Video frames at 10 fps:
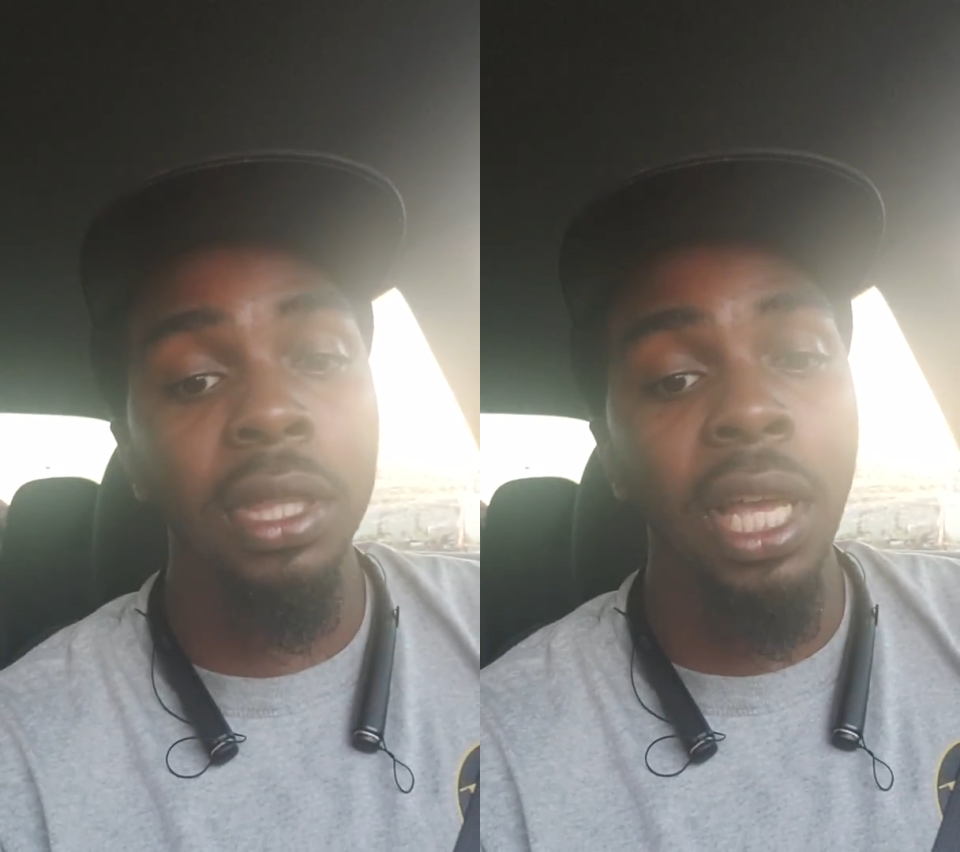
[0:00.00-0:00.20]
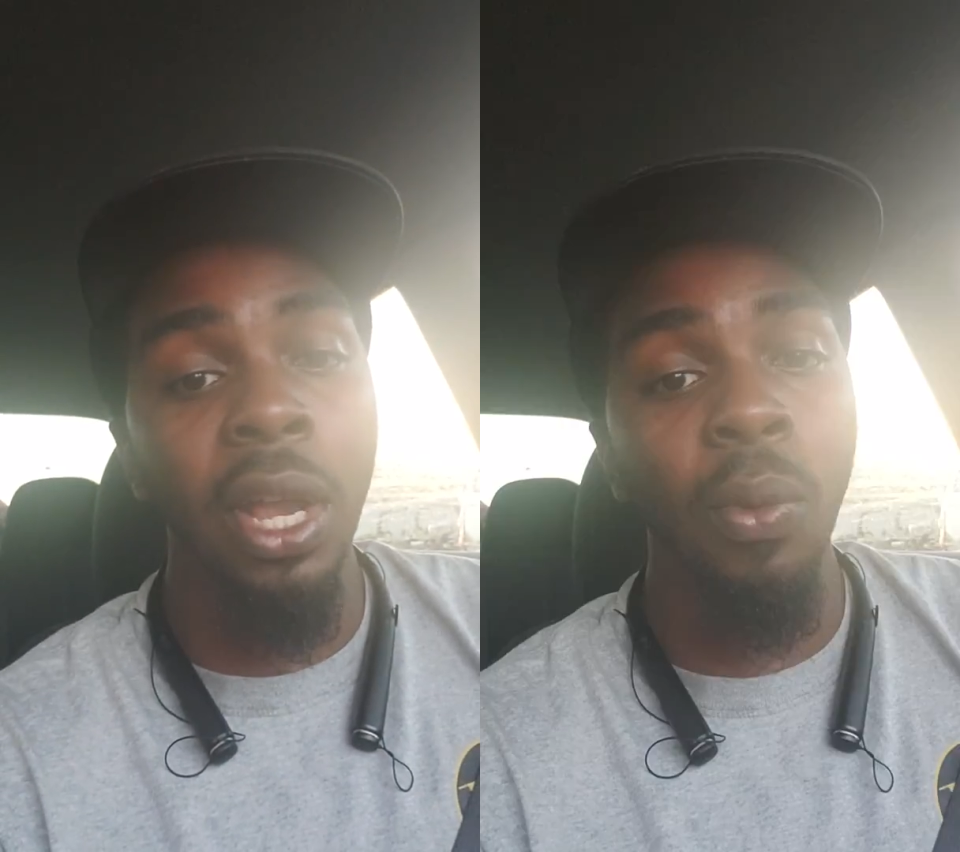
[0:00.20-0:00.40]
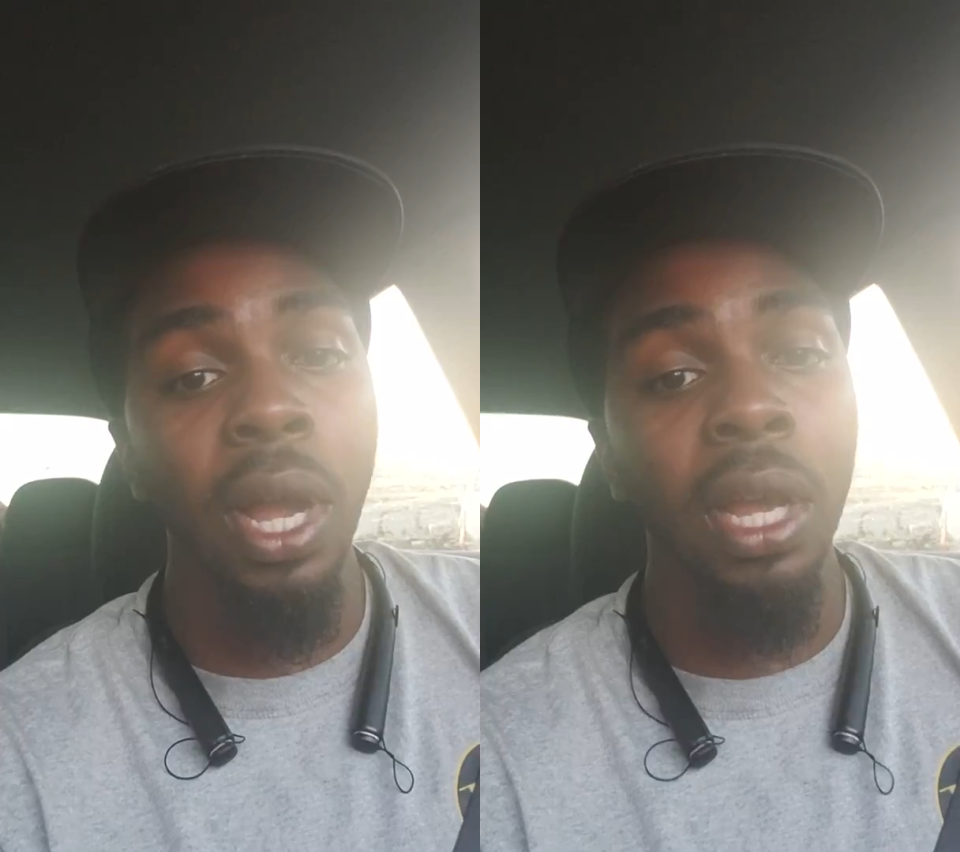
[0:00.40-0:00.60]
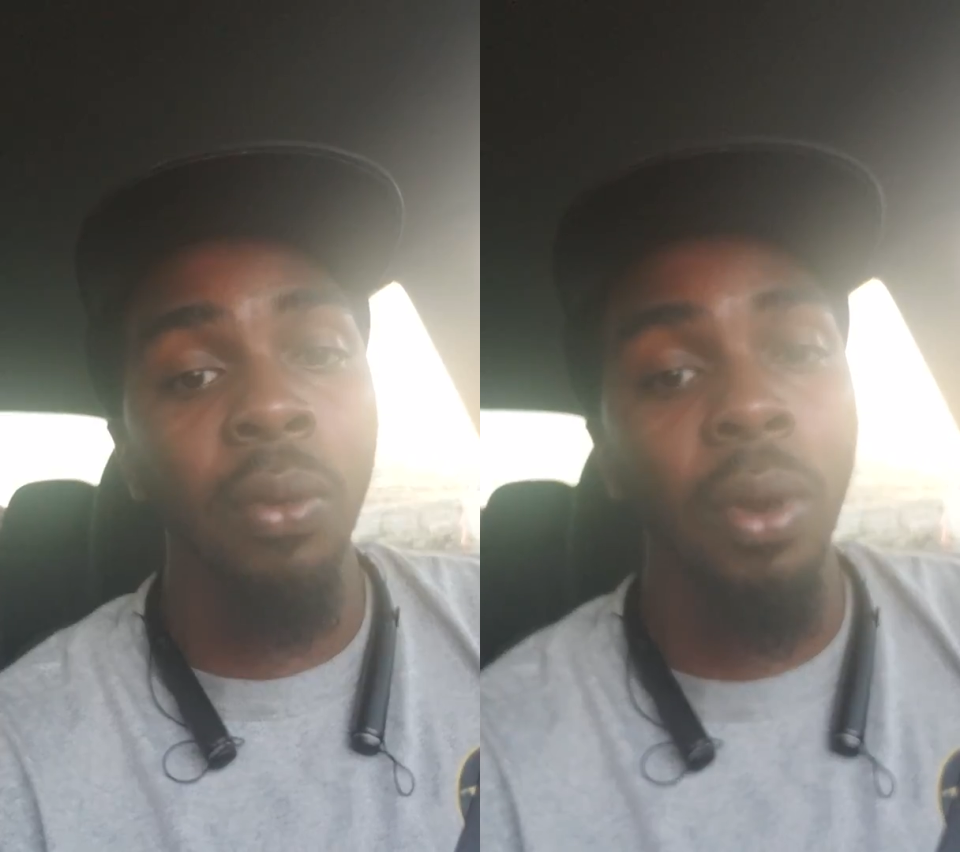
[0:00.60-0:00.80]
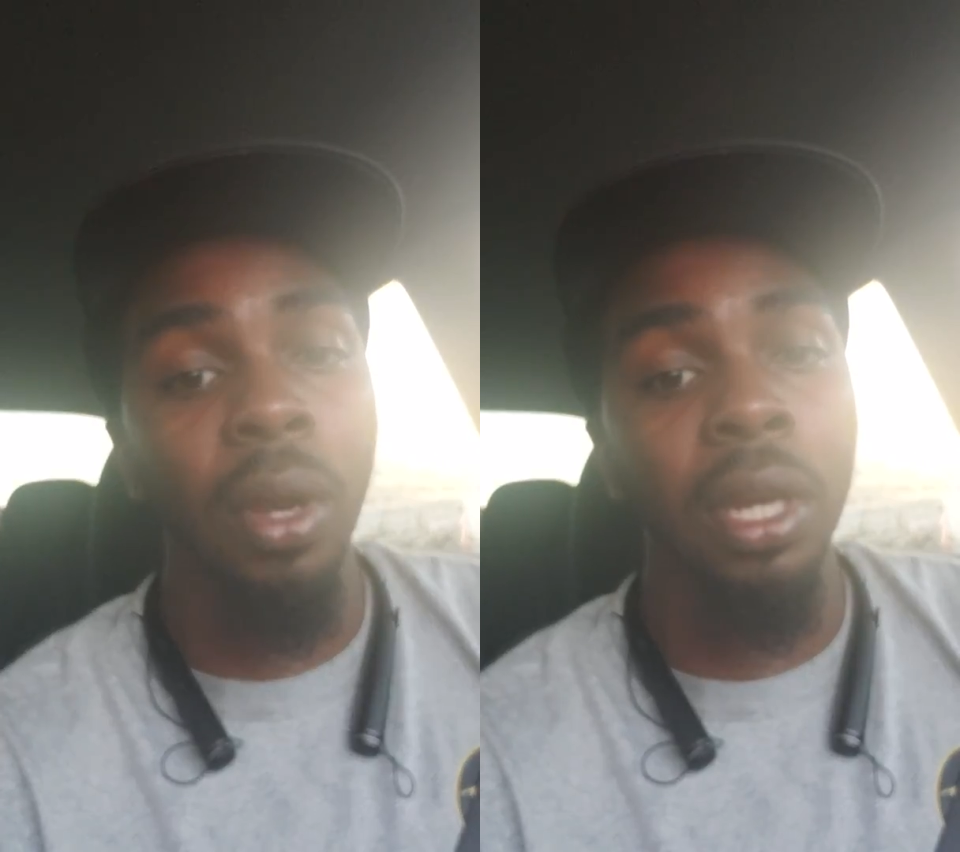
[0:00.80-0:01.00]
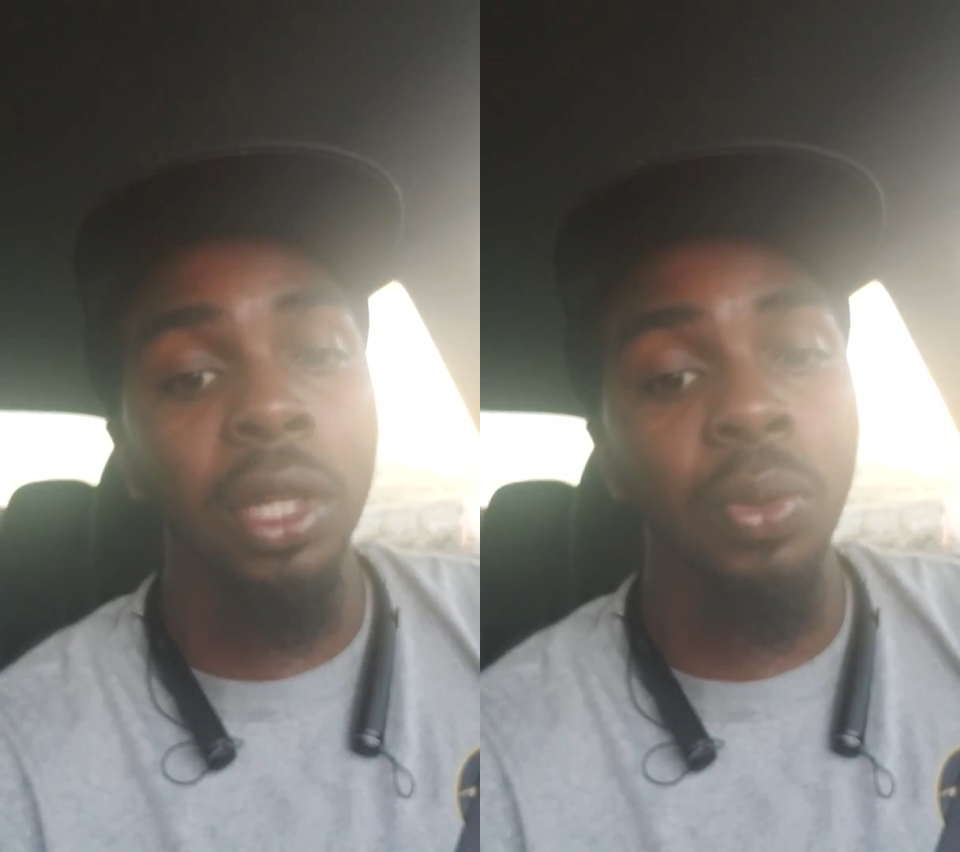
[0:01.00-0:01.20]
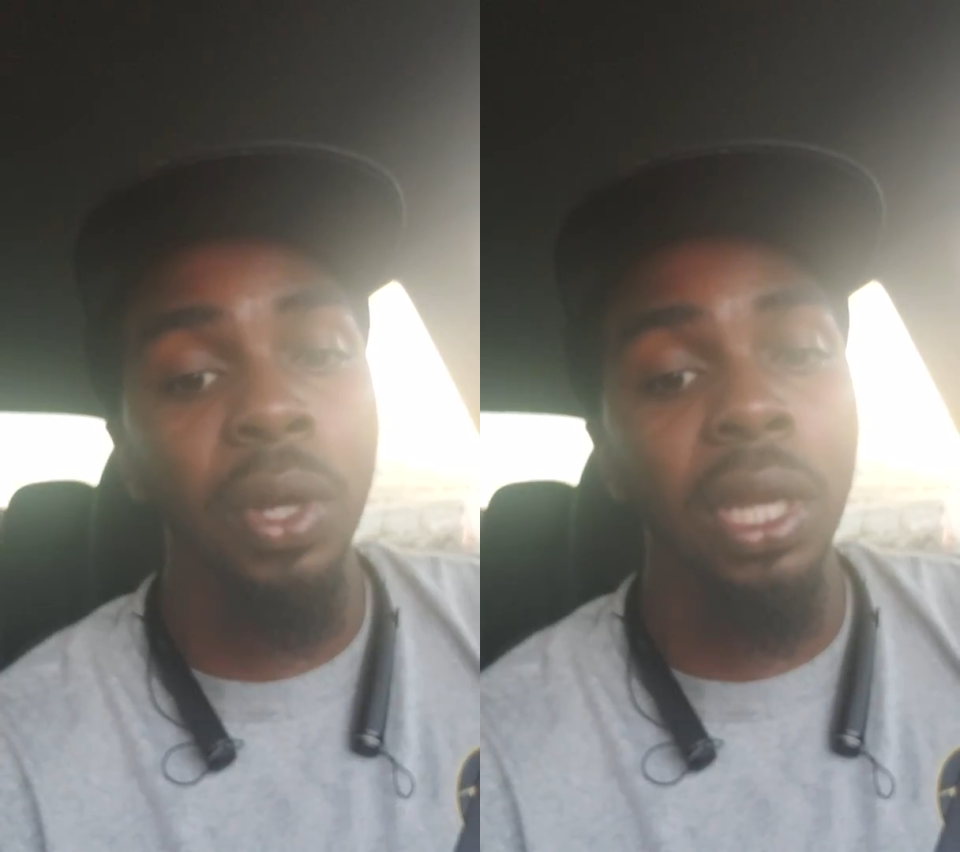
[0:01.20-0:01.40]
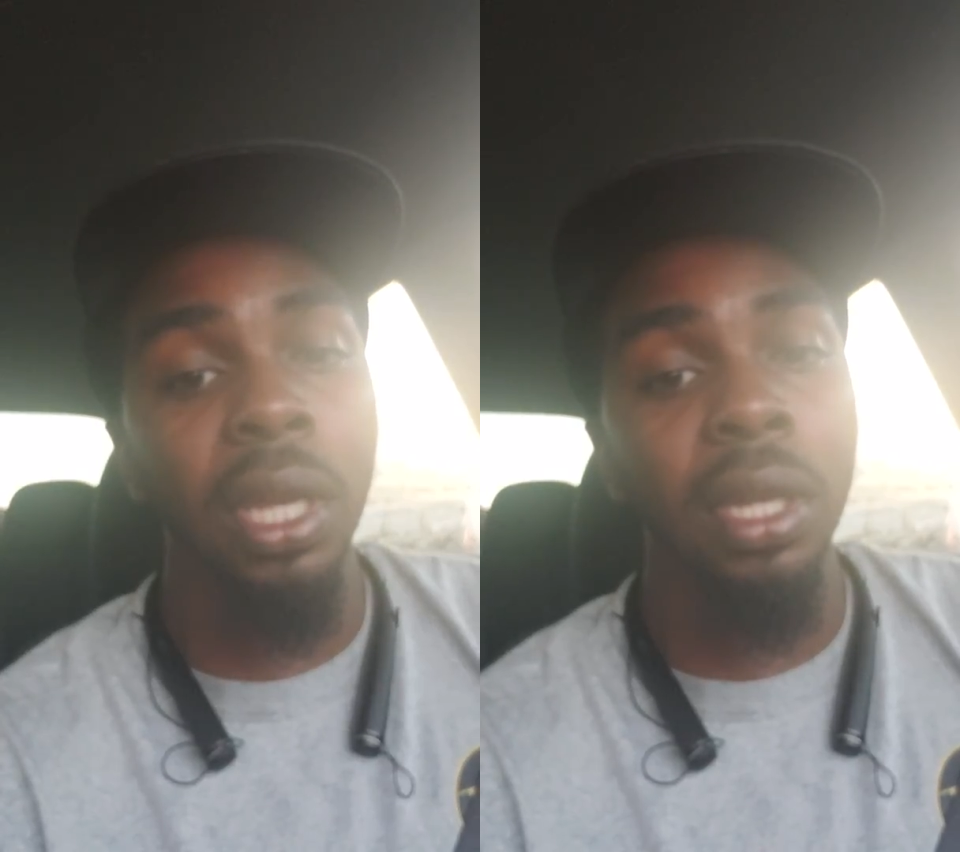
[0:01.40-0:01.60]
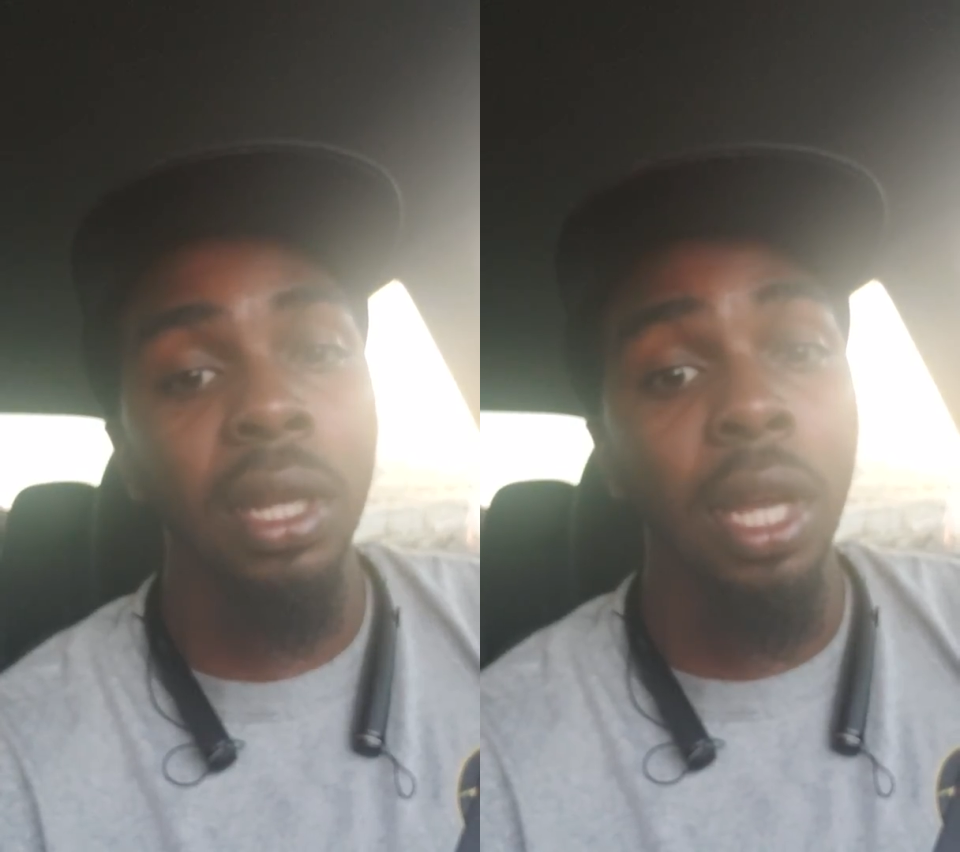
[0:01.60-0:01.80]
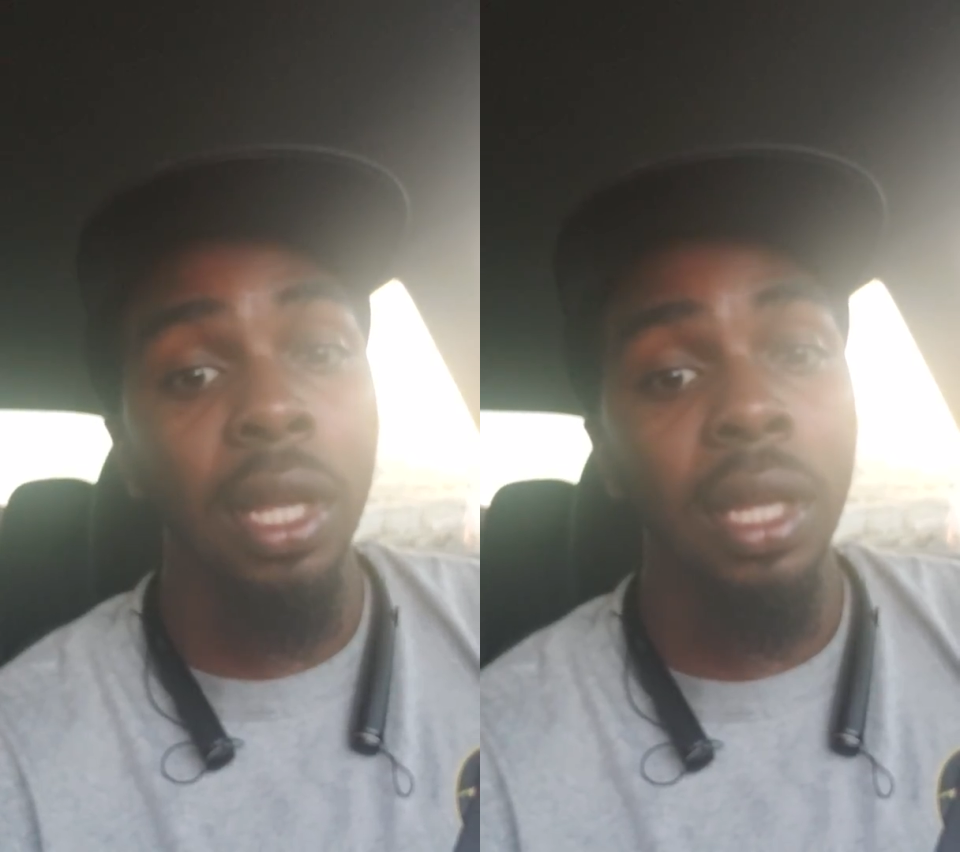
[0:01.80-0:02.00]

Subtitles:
thing rocking and rolling this weekend.